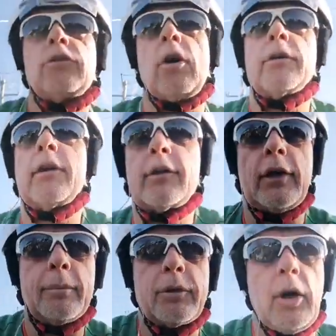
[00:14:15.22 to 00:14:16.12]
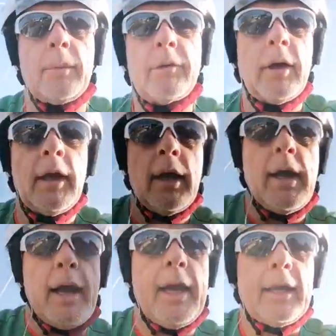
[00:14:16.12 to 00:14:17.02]
John says, sometimes
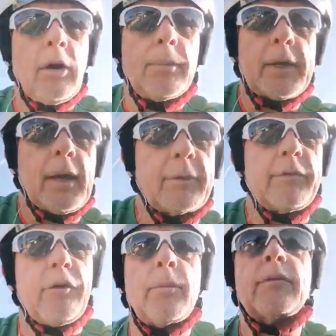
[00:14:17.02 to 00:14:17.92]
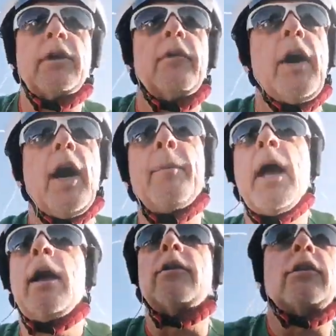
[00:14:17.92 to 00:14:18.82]
hanging on becomes a form of self-harm.
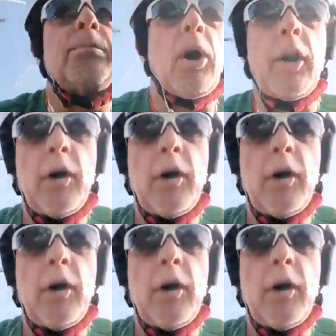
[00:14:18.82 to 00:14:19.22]
Spot